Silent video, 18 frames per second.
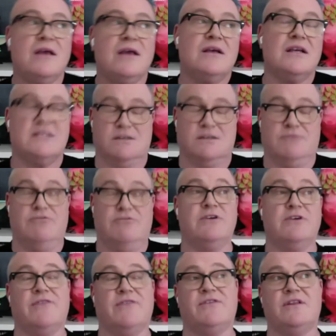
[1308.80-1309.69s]
a real
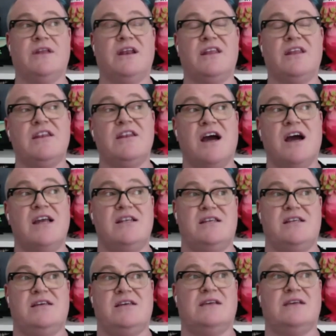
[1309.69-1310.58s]
gift. And then in the
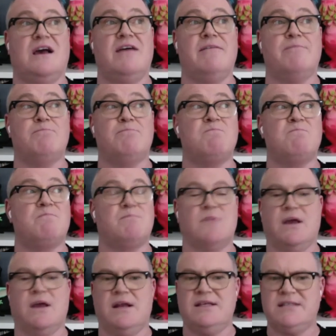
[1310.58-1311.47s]
90s,
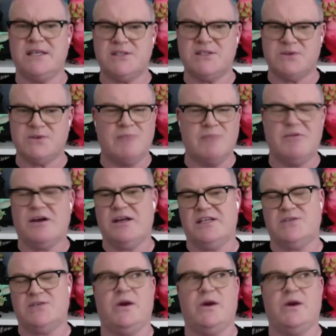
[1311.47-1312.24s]
I'm not going to swear.